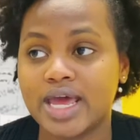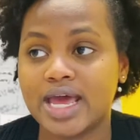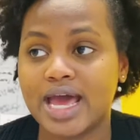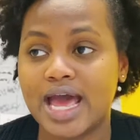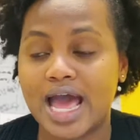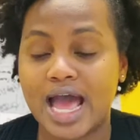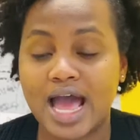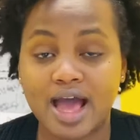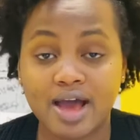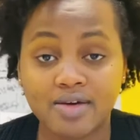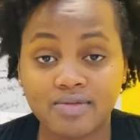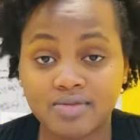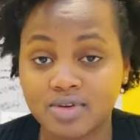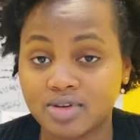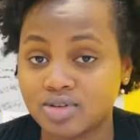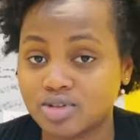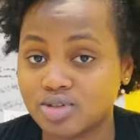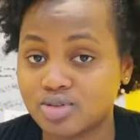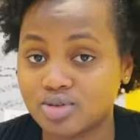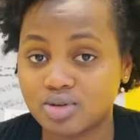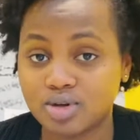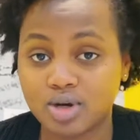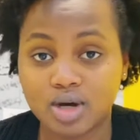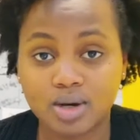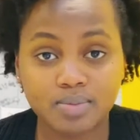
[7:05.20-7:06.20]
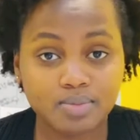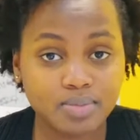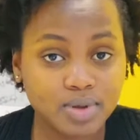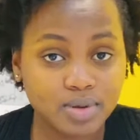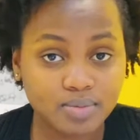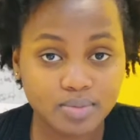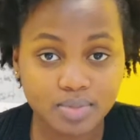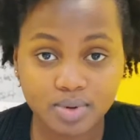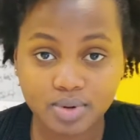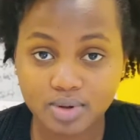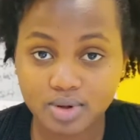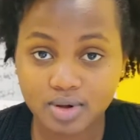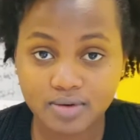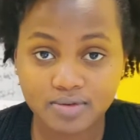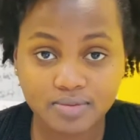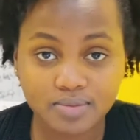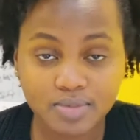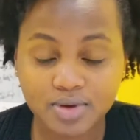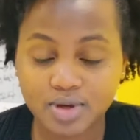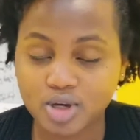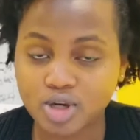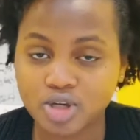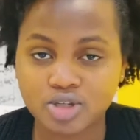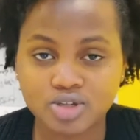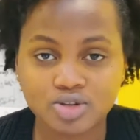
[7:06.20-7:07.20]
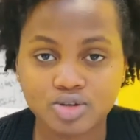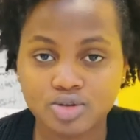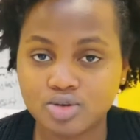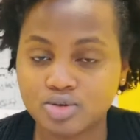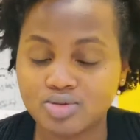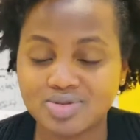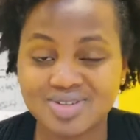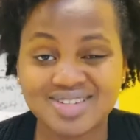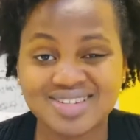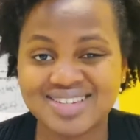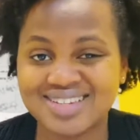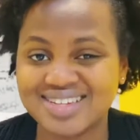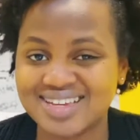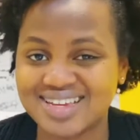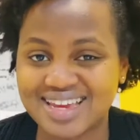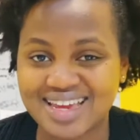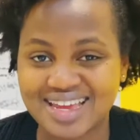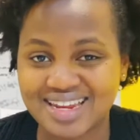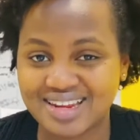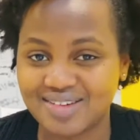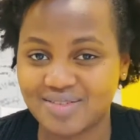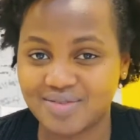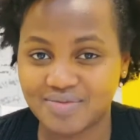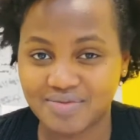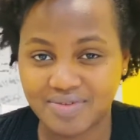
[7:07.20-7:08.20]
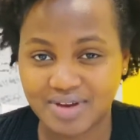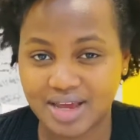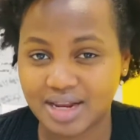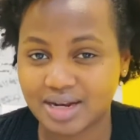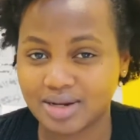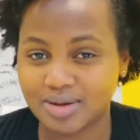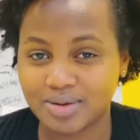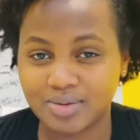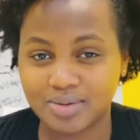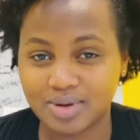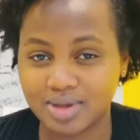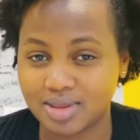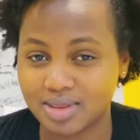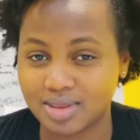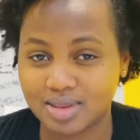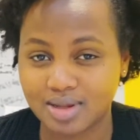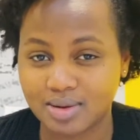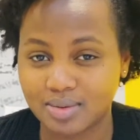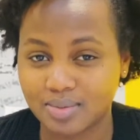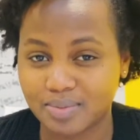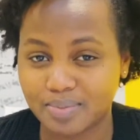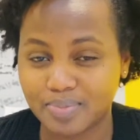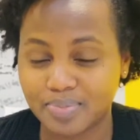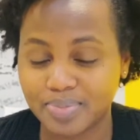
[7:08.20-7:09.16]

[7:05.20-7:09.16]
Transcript: having to cut people off because you don't see any value in them.